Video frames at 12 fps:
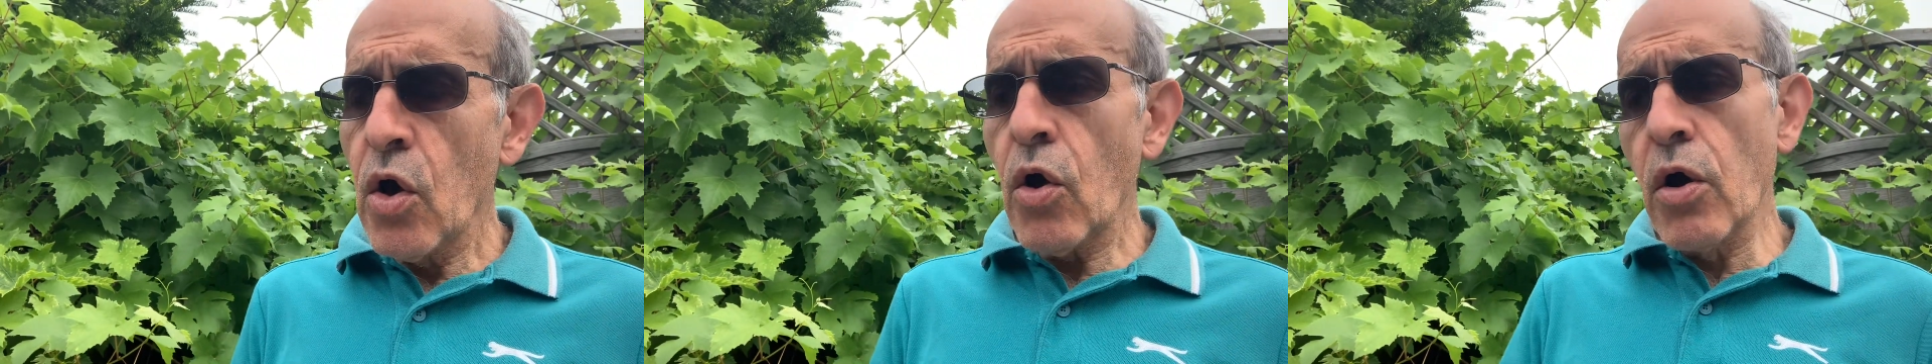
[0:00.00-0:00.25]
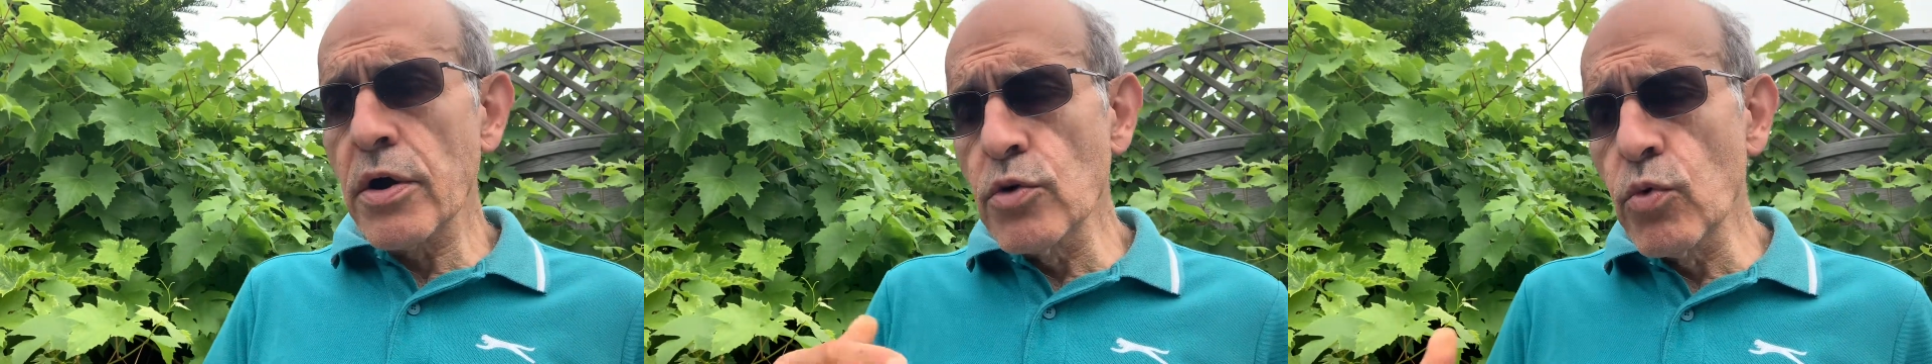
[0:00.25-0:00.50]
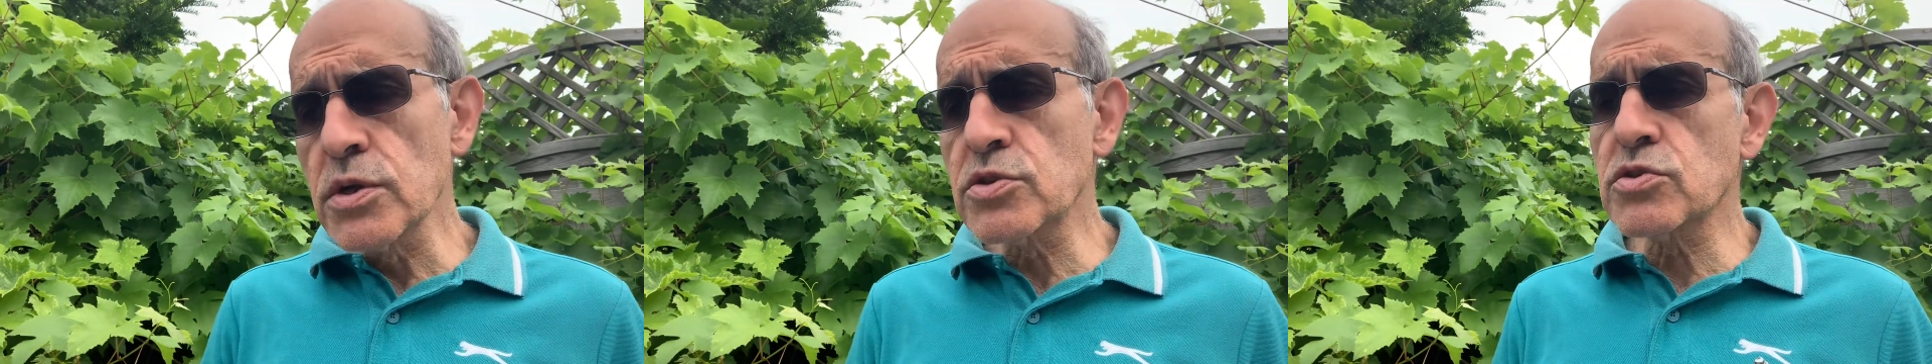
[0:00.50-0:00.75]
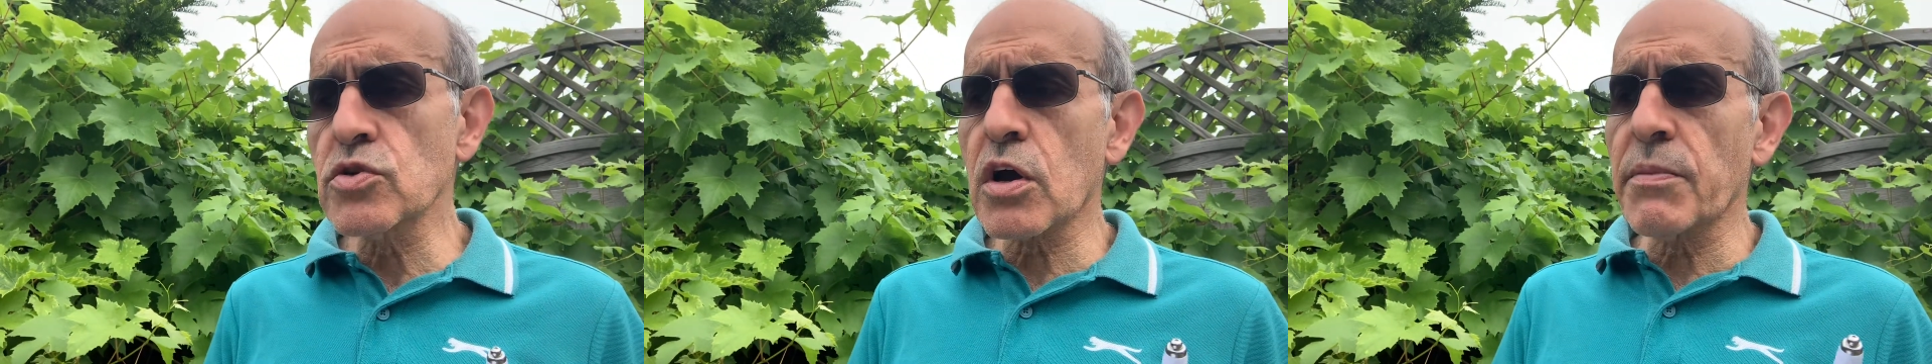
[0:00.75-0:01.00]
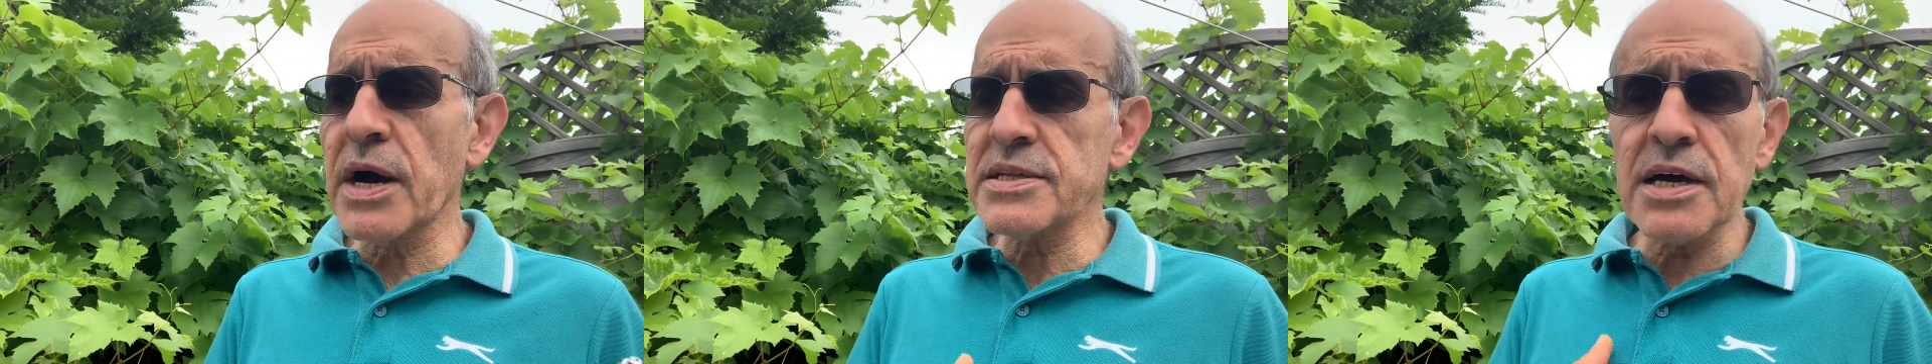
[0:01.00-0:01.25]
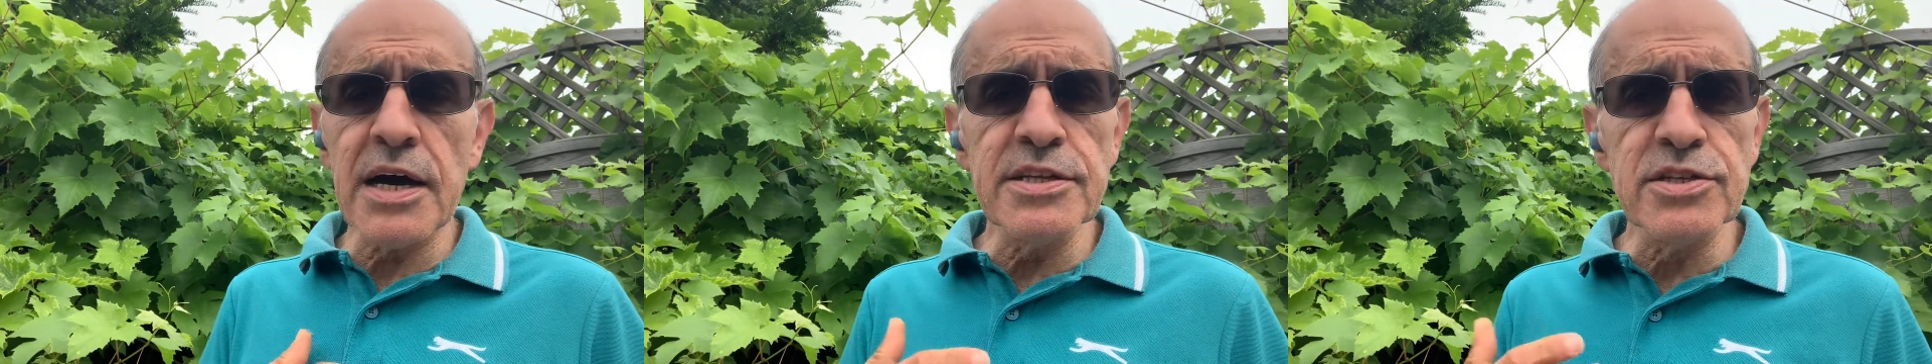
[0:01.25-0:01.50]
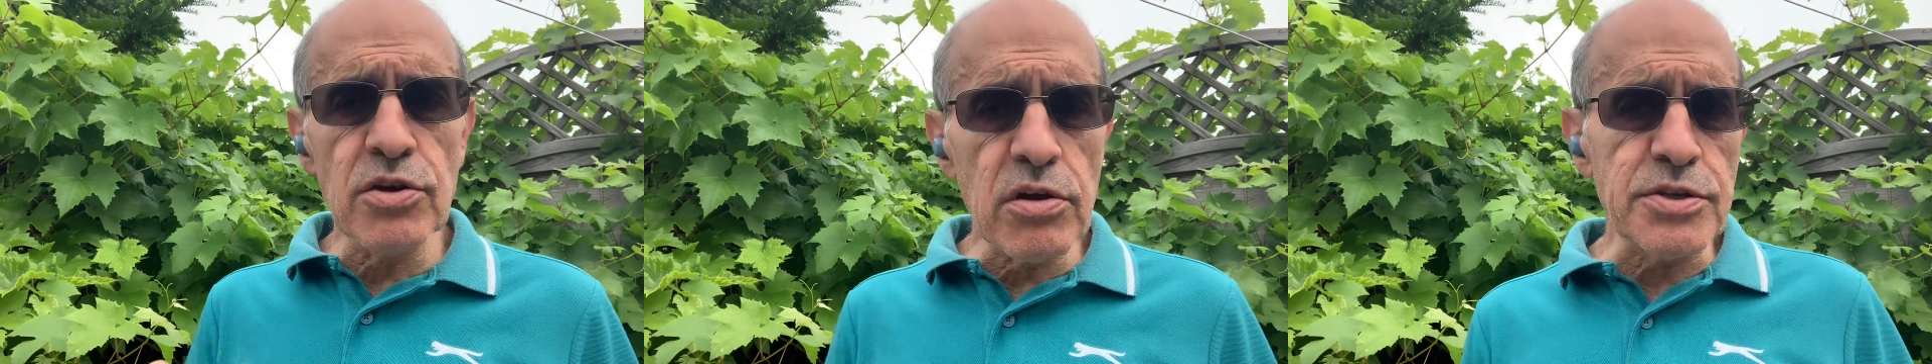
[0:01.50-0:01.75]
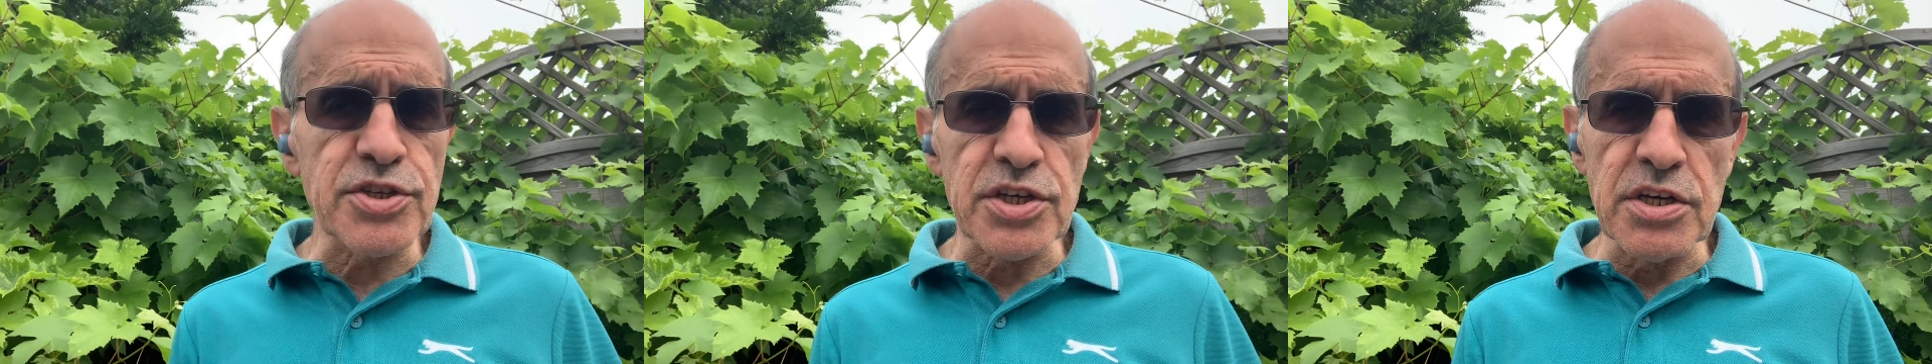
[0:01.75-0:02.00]
Or you want to talk about
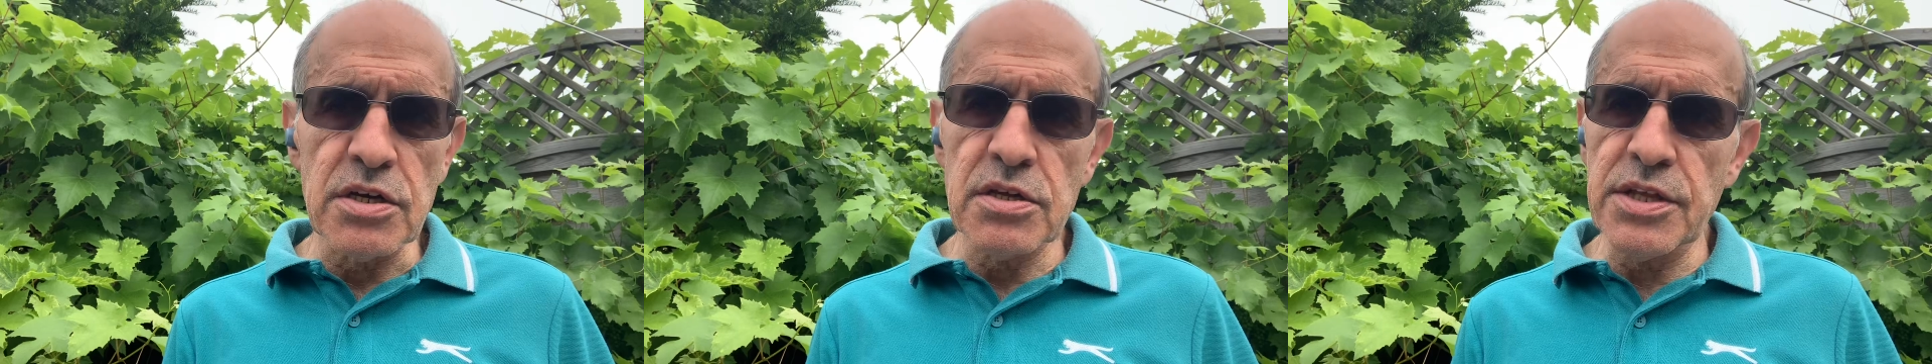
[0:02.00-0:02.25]
ideology,